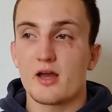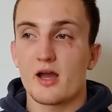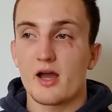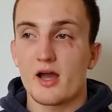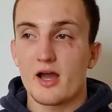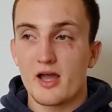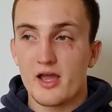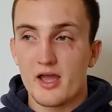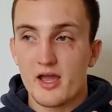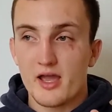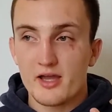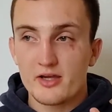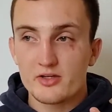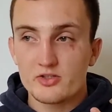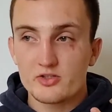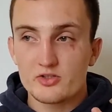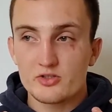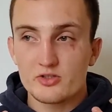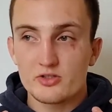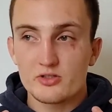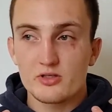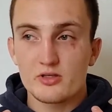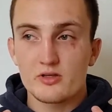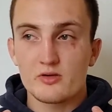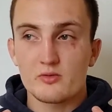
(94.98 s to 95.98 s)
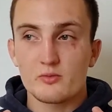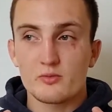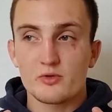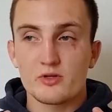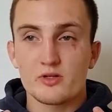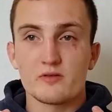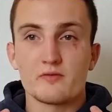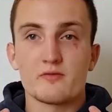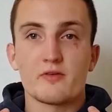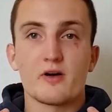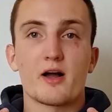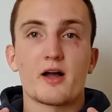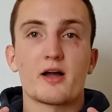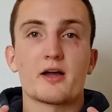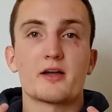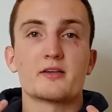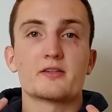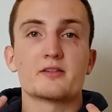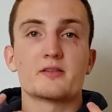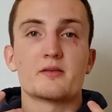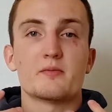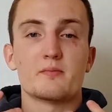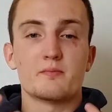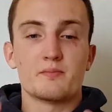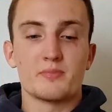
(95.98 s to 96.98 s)
I actually would
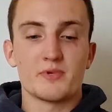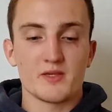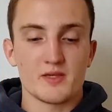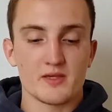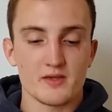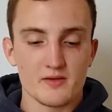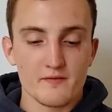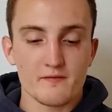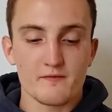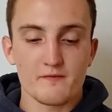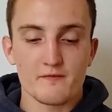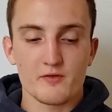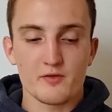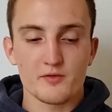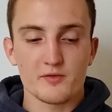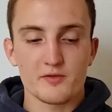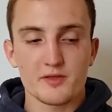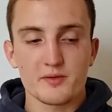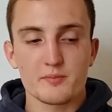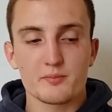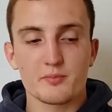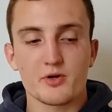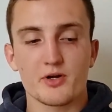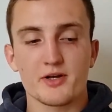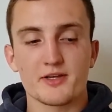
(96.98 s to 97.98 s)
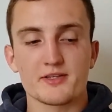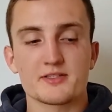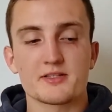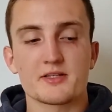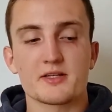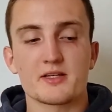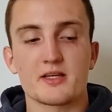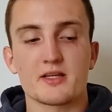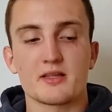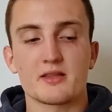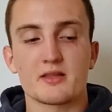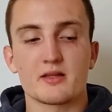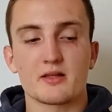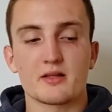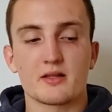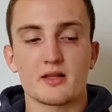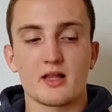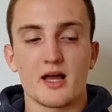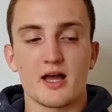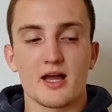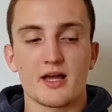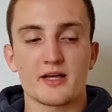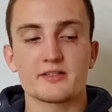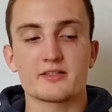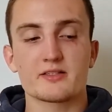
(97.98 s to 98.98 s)
advise being fully present in the
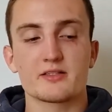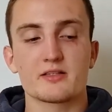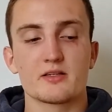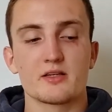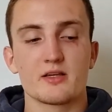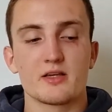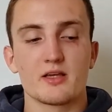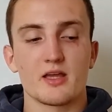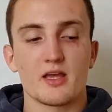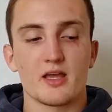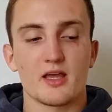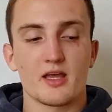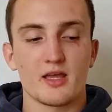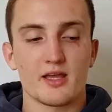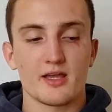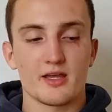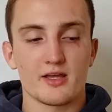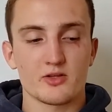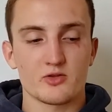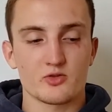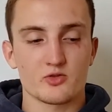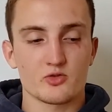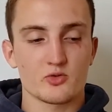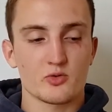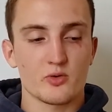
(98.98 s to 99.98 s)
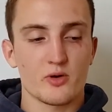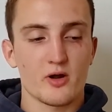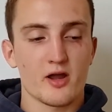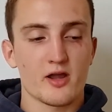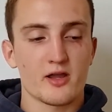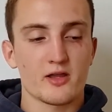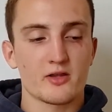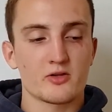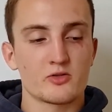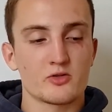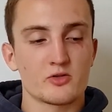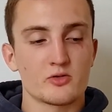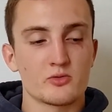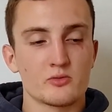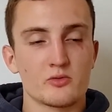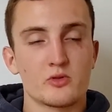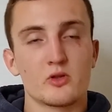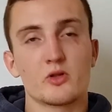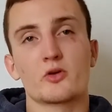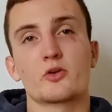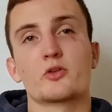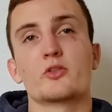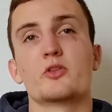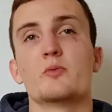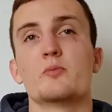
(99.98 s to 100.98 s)
class and trying to
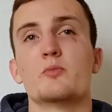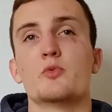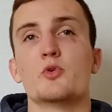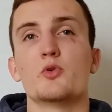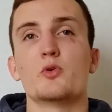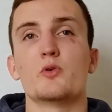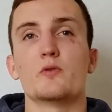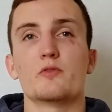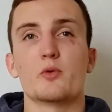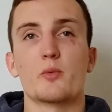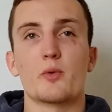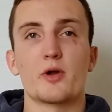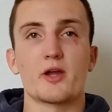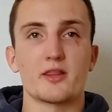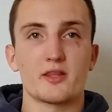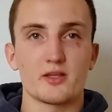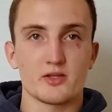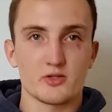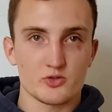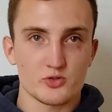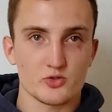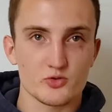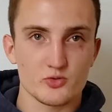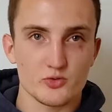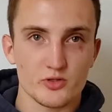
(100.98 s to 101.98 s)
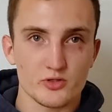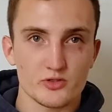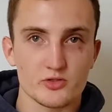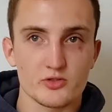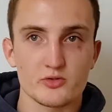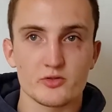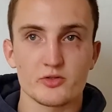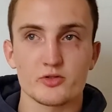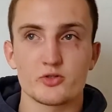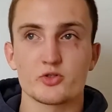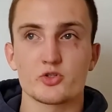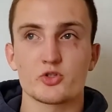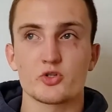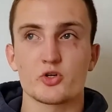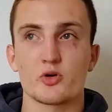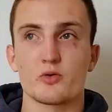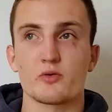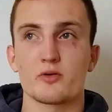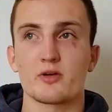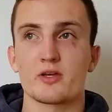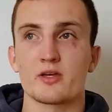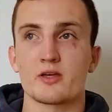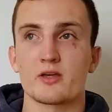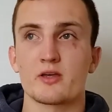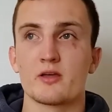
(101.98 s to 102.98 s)
learn the move the way the instructor is
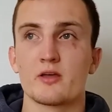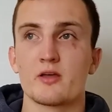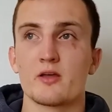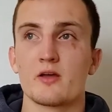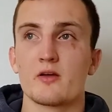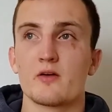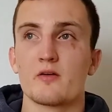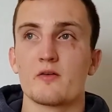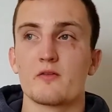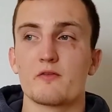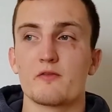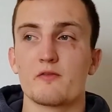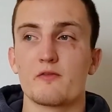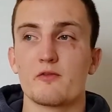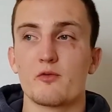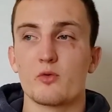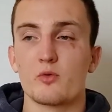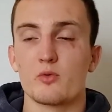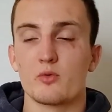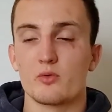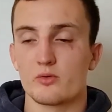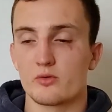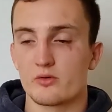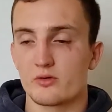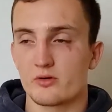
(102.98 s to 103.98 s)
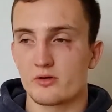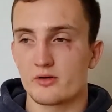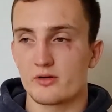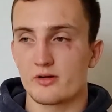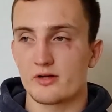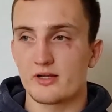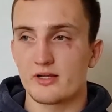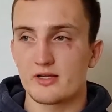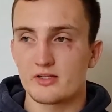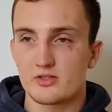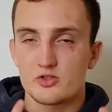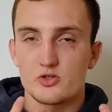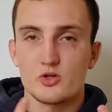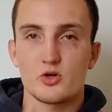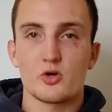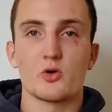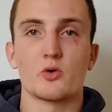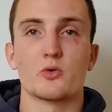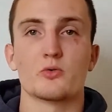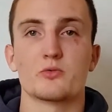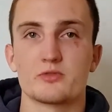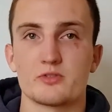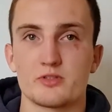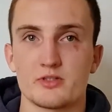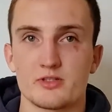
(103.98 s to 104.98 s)
showing for its
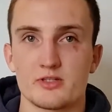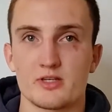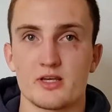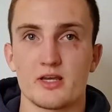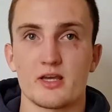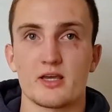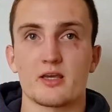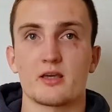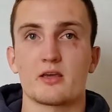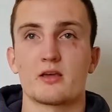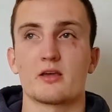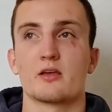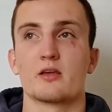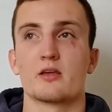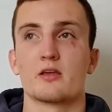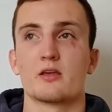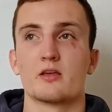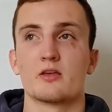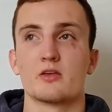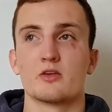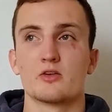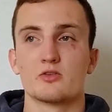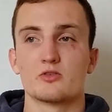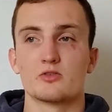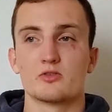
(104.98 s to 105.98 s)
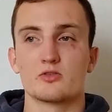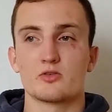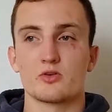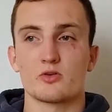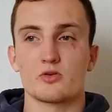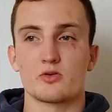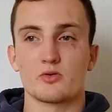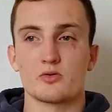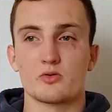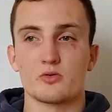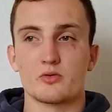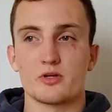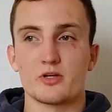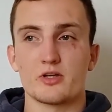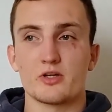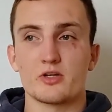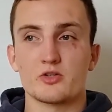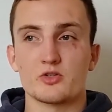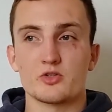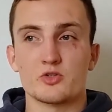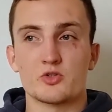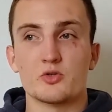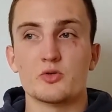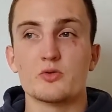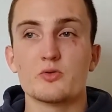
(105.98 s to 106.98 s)
own sake. So
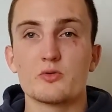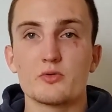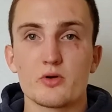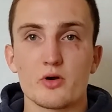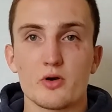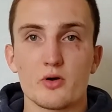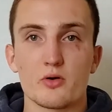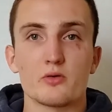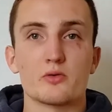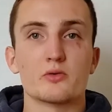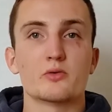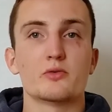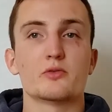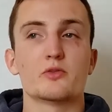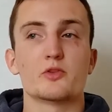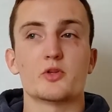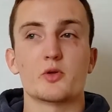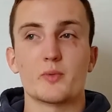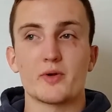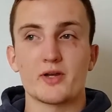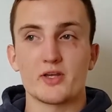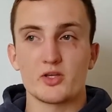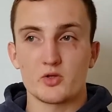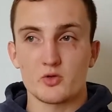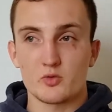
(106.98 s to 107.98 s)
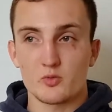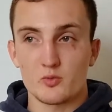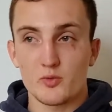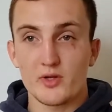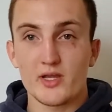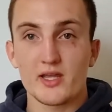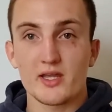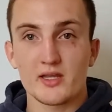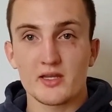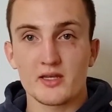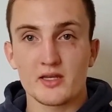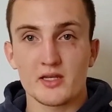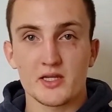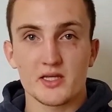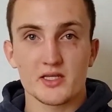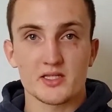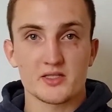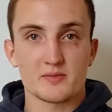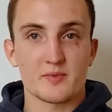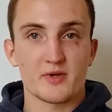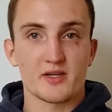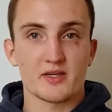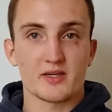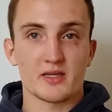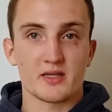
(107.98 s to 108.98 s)
in Judo, the way you win
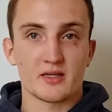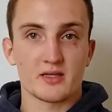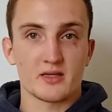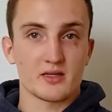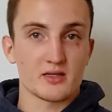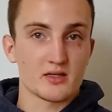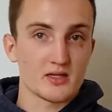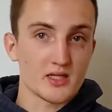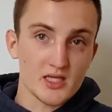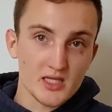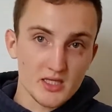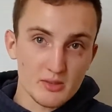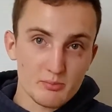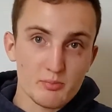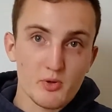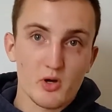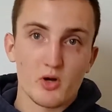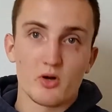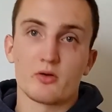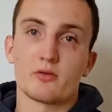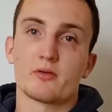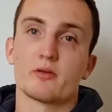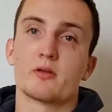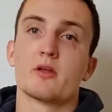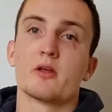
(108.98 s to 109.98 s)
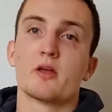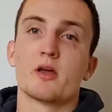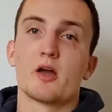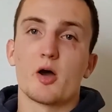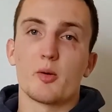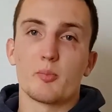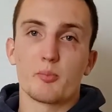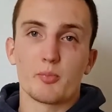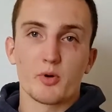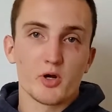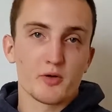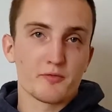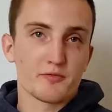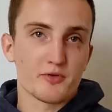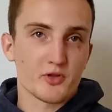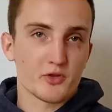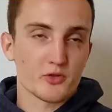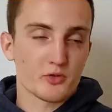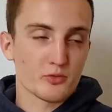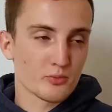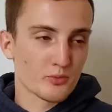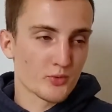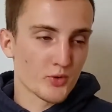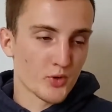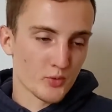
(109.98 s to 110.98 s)
is by getting an ippon, a perfect
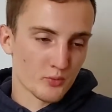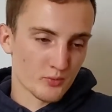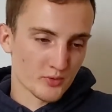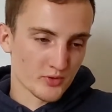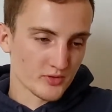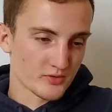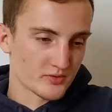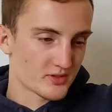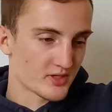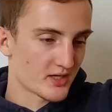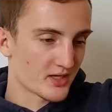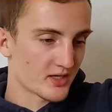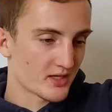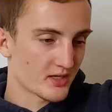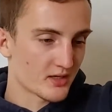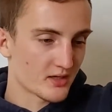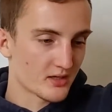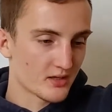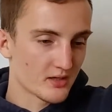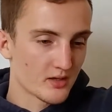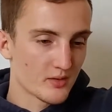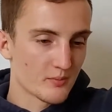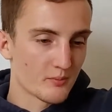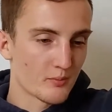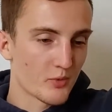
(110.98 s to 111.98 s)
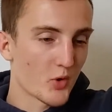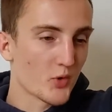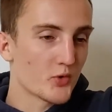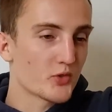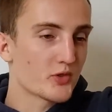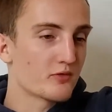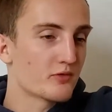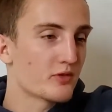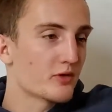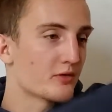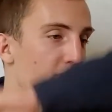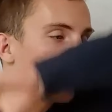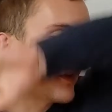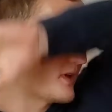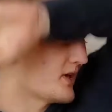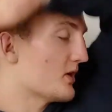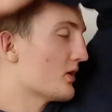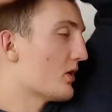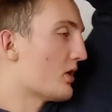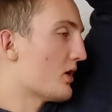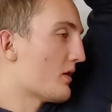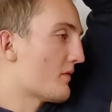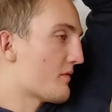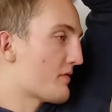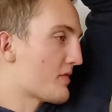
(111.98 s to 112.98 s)
throw where you take both of their feet
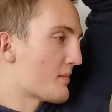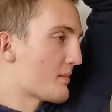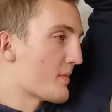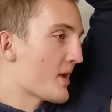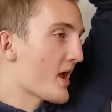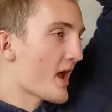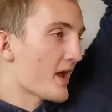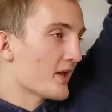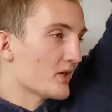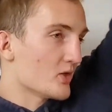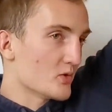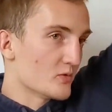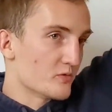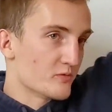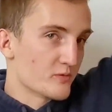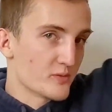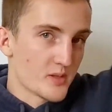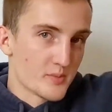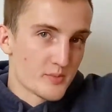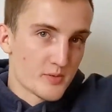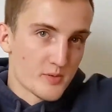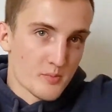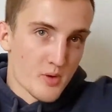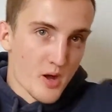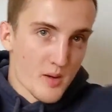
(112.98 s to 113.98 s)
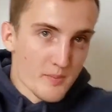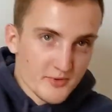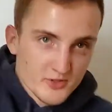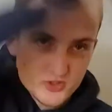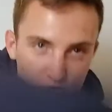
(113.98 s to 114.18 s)
off the mat, you flip them up